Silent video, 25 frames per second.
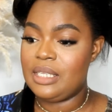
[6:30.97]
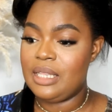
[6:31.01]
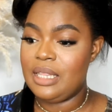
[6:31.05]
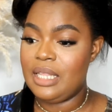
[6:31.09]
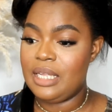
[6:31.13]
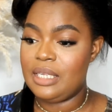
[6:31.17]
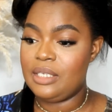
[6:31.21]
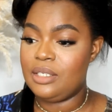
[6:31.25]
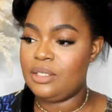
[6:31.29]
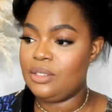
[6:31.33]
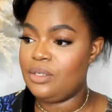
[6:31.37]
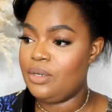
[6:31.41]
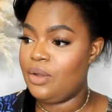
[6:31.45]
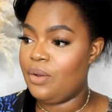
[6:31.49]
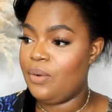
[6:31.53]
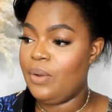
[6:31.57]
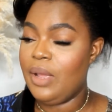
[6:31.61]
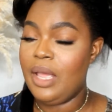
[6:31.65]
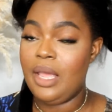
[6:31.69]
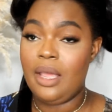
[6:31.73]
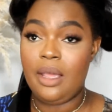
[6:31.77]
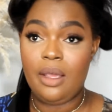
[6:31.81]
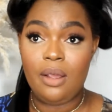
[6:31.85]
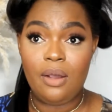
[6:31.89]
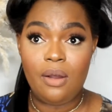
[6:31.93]
There's no
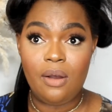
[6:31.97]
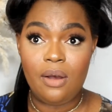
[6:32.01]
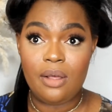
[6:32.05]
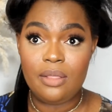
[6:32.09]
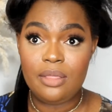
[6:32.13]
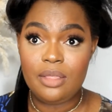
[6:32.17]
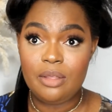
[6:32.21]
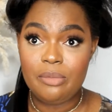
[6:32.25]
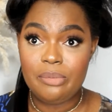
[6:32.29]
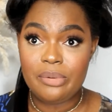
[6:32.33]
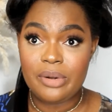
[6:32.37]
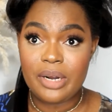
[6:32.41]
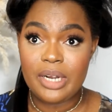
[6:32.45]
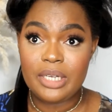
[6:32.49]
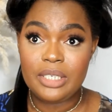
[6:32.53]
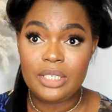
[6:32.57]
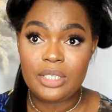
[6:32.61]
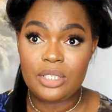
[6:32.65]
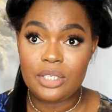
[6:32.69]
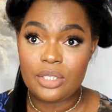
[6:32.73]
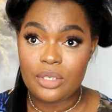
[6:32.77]
hair on the brush,